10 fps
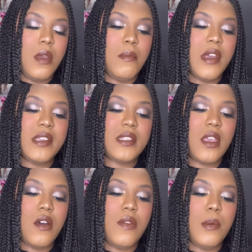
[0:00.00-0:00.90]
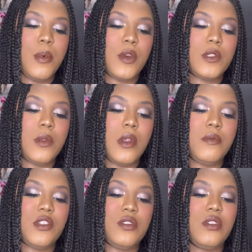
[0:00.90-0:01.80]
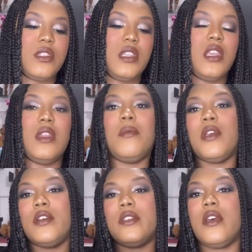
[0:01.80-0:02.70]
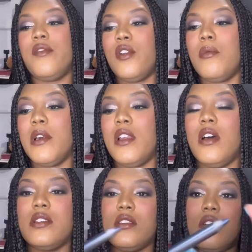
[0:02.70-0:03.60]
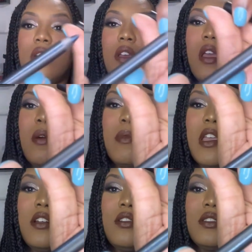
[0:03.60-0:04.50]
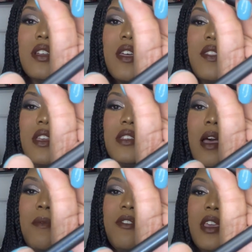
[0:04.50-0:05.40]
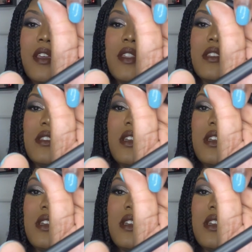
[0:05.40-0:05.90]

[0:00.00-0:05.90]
it might say on the box and I'm just not seeing it because I haven't got my glasses on but it looks like this I'm thinking this is